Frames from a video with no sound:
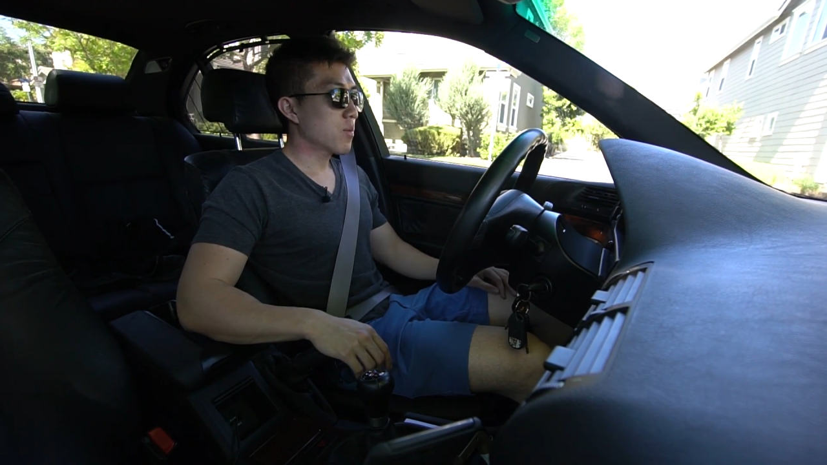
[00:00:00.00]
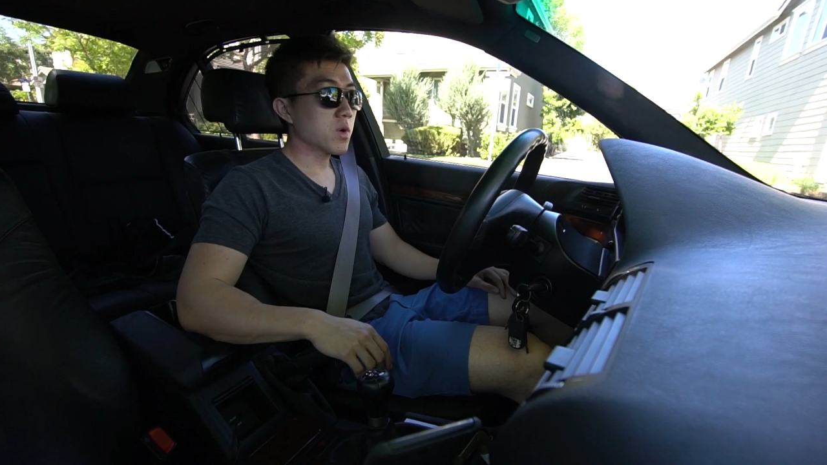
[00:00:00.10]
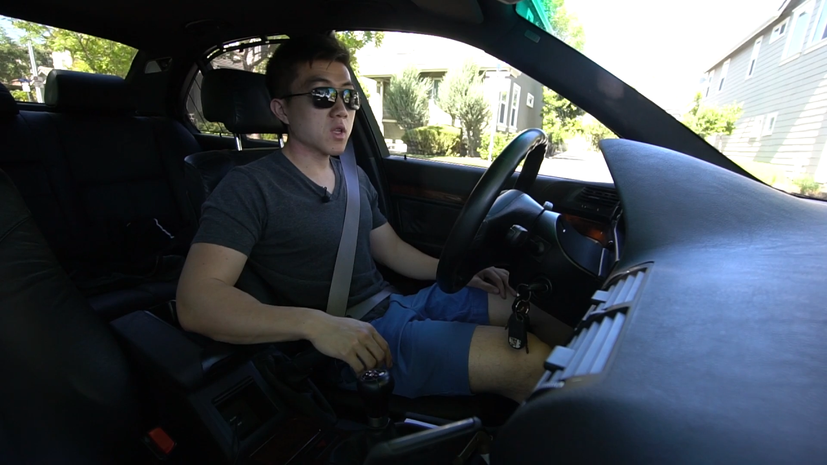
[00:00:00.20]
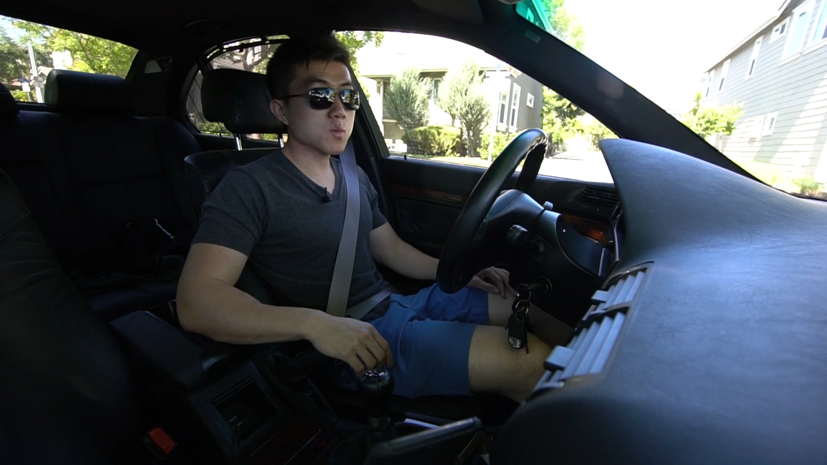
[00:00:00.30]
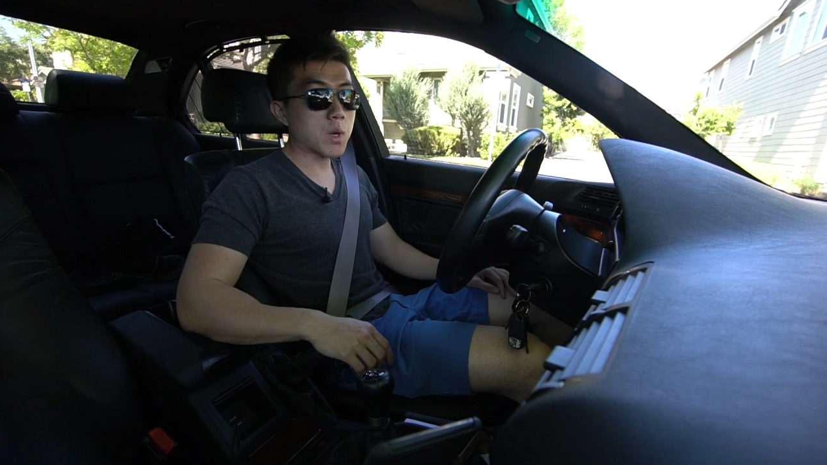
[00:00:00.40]

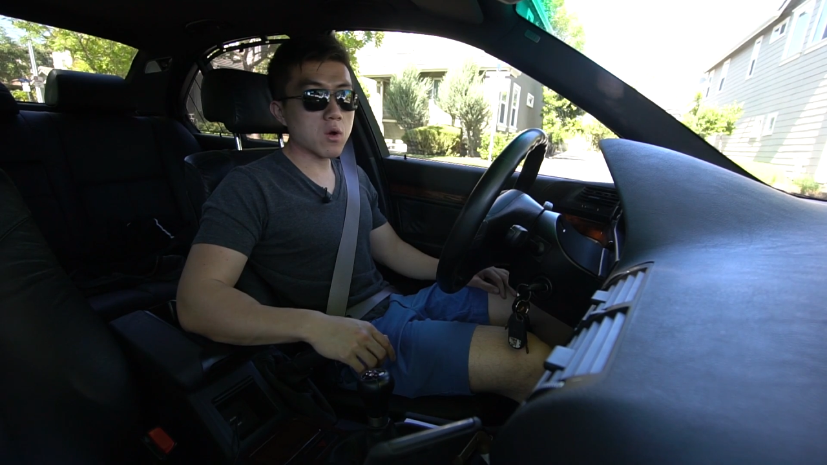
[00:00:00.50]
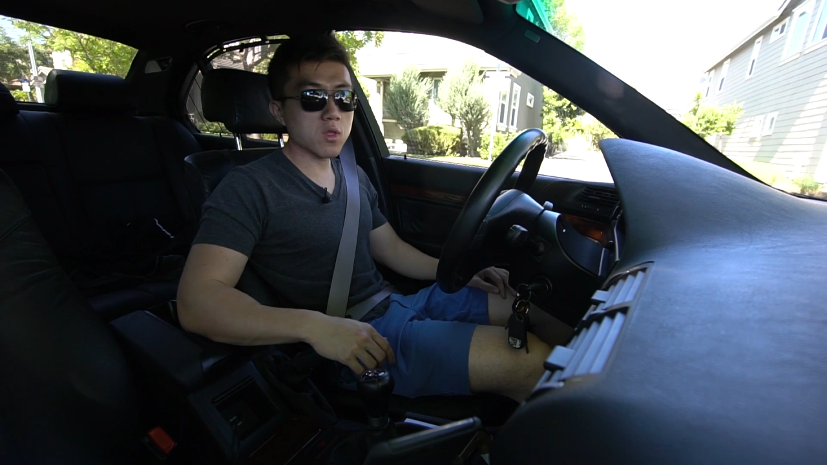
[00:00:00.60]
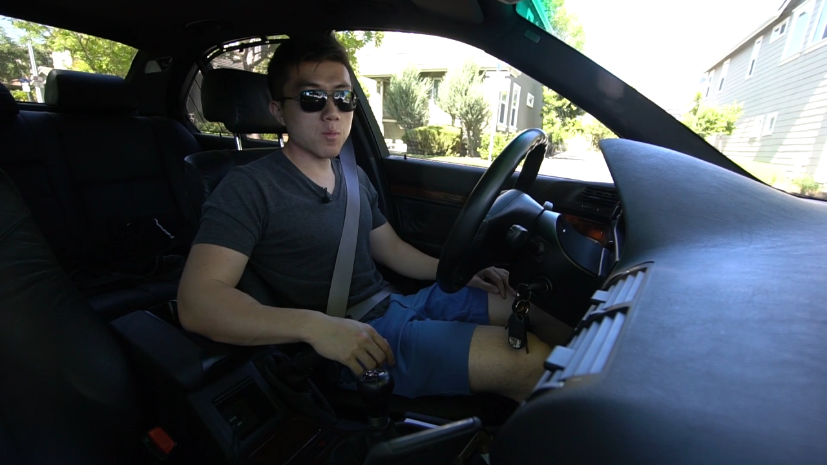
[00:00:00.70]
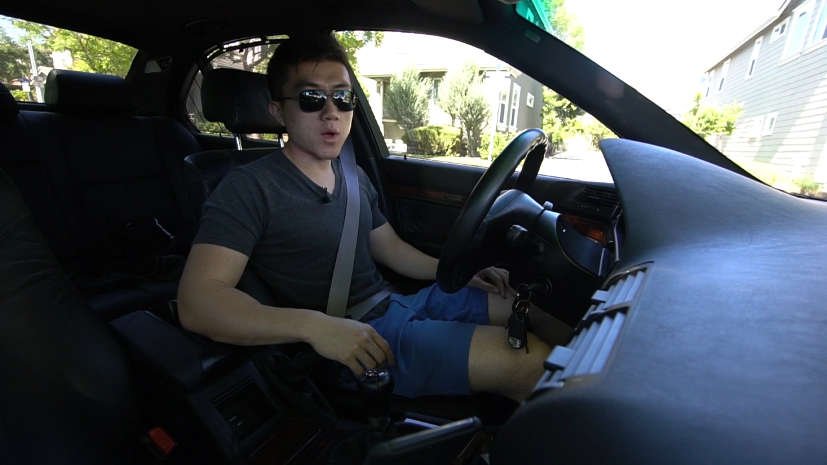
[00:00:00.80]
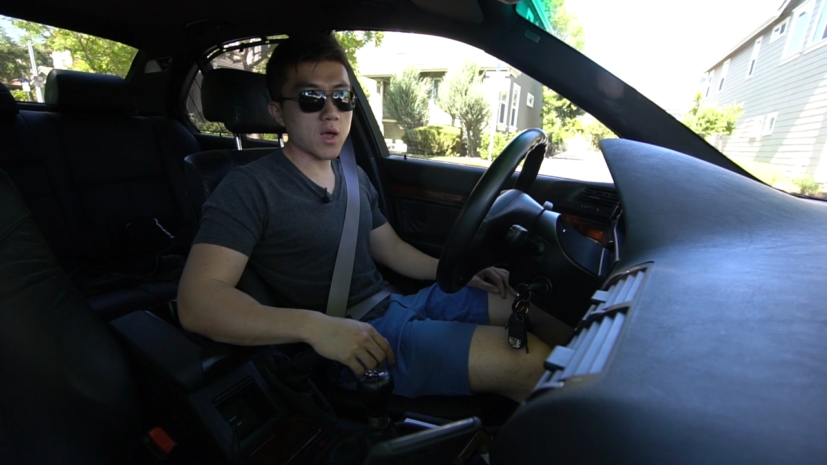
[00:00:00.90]
but it's better
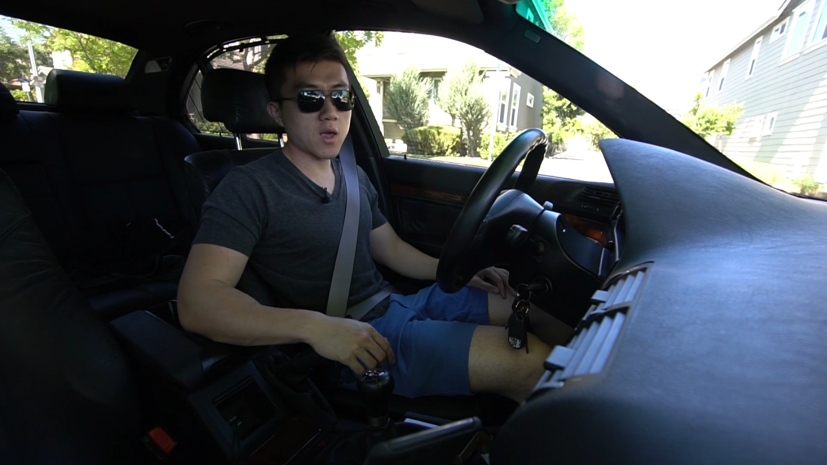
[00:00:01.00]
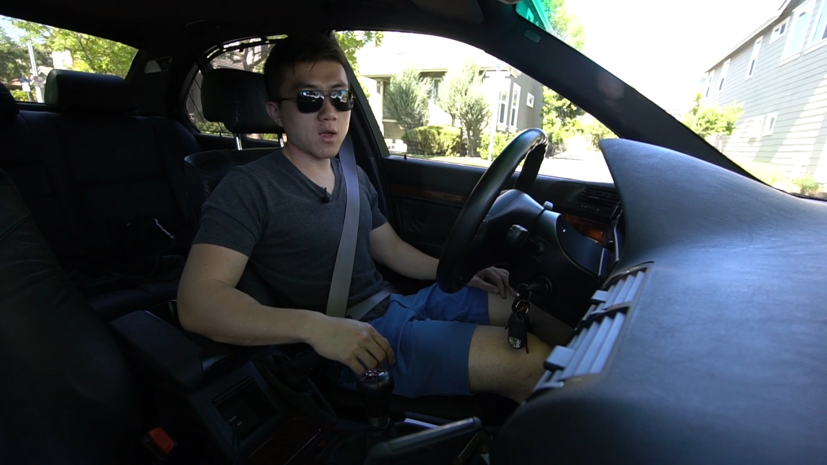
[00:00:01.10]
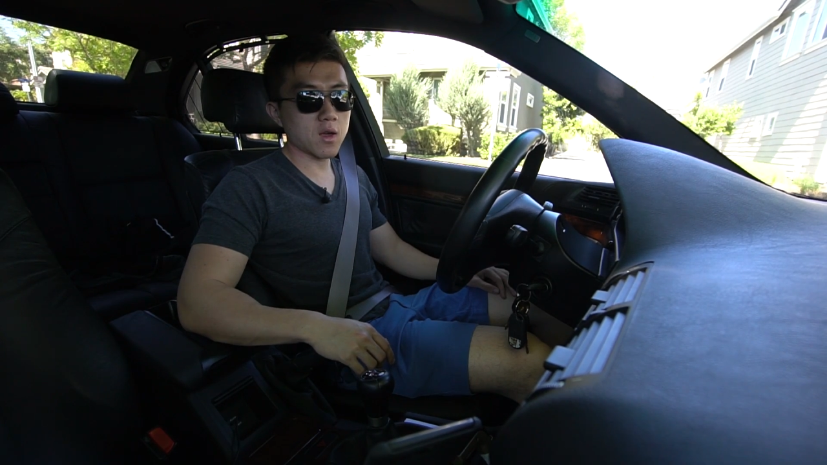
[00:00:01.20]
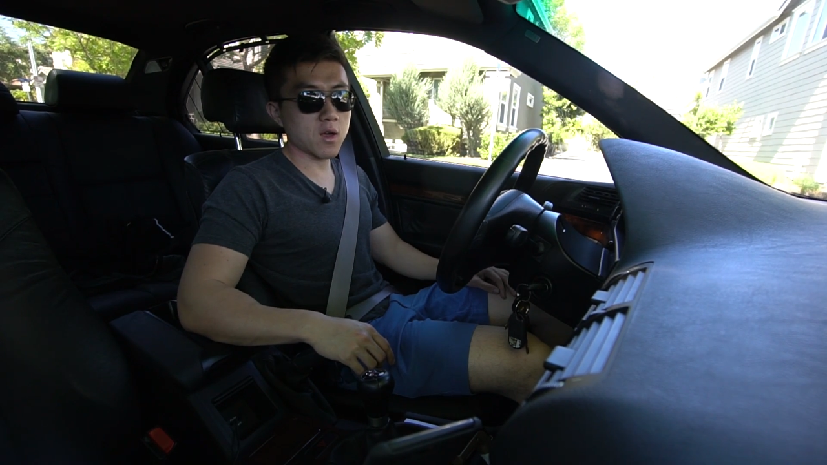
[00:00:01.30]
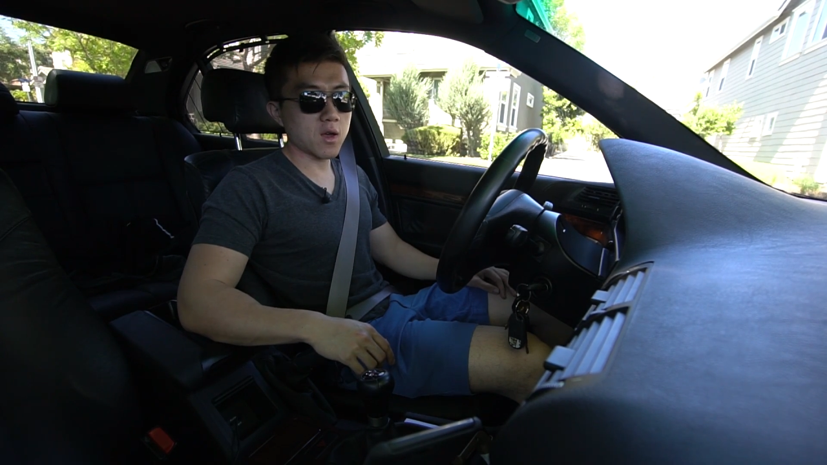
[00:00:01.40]
than buying
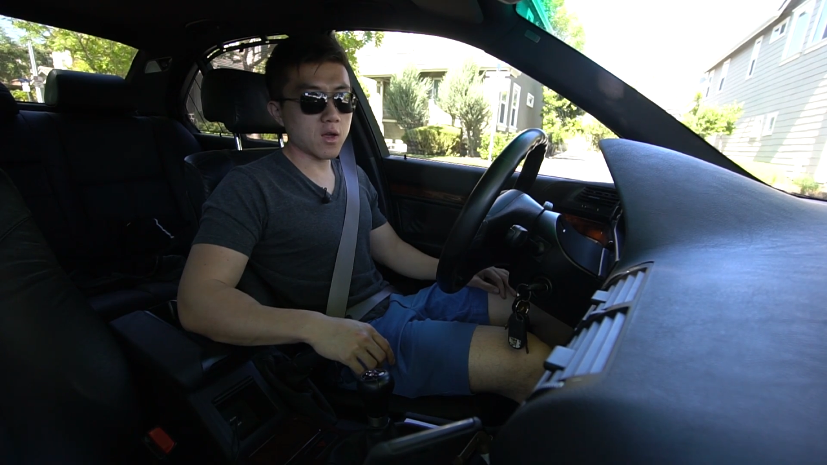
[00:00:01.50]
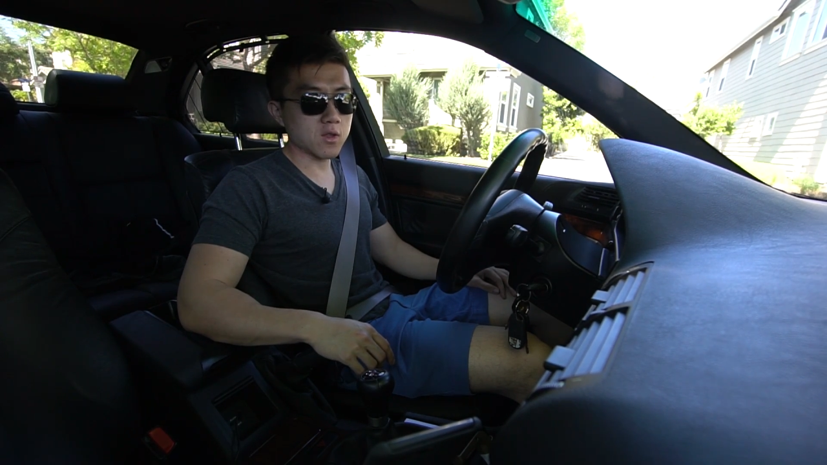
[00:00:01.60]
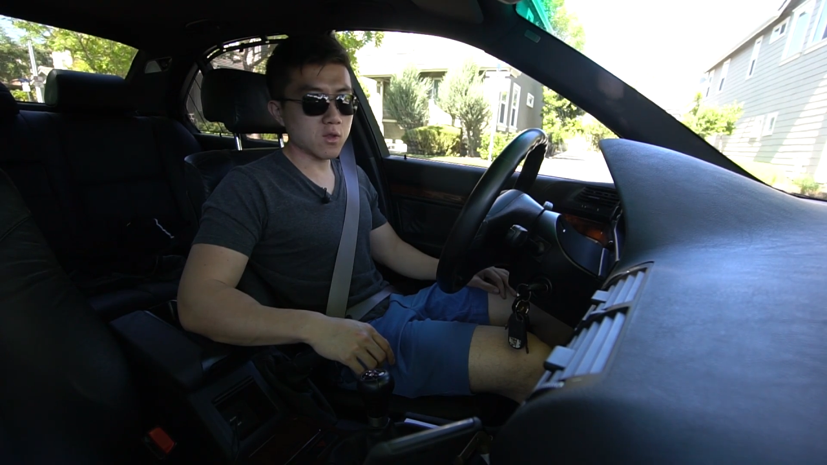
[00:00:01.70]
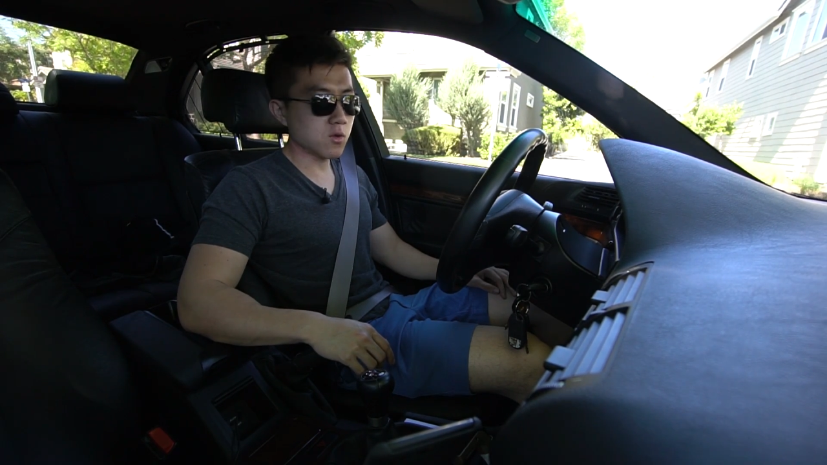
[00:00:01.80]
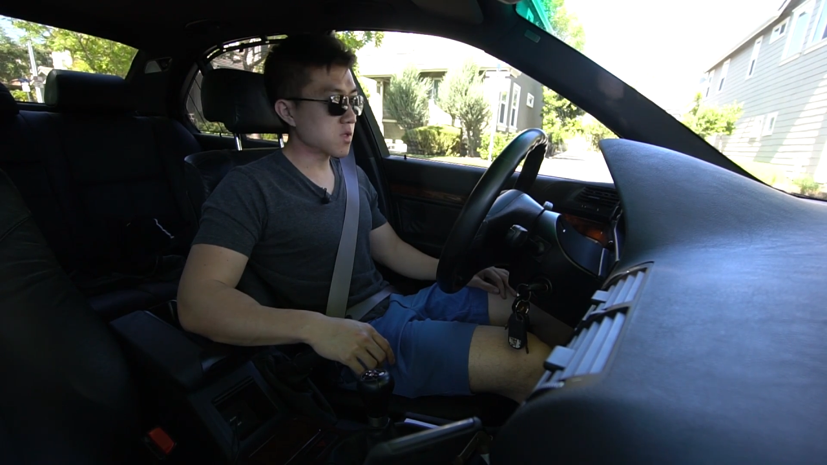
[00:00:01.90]
new